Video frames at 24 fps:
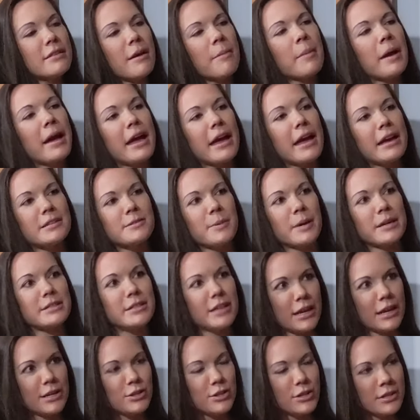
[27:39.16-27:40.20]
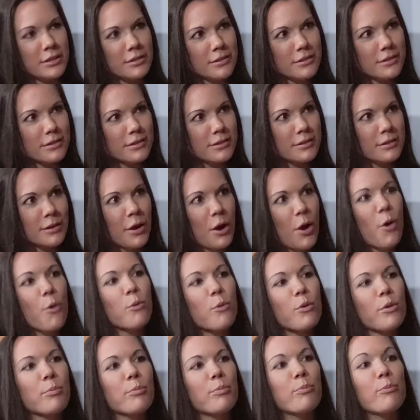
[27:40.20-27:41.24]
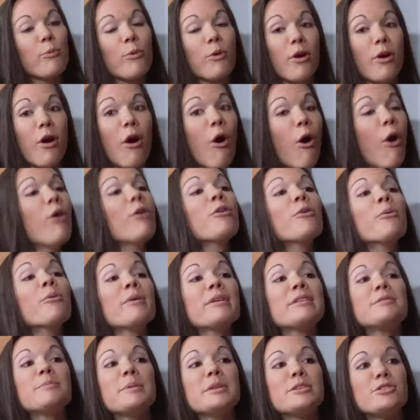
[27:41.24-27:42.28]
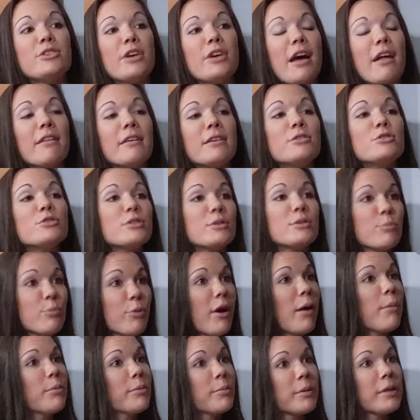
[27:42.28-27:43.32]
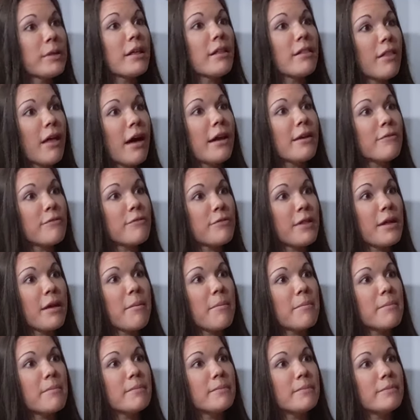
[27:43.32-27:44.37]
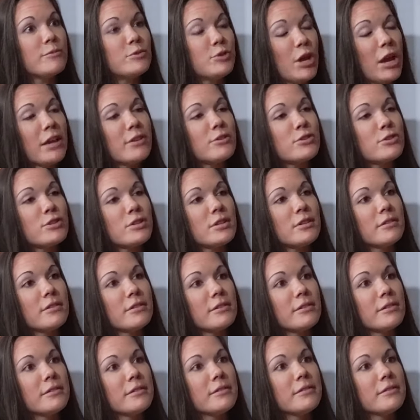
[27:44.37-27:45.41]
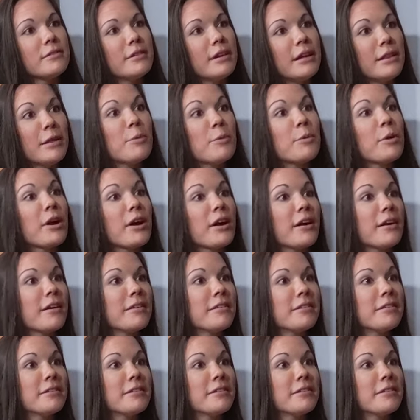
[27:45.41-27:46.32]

that my expectations were all going to be challenged and probably a lot of them changed. And they were.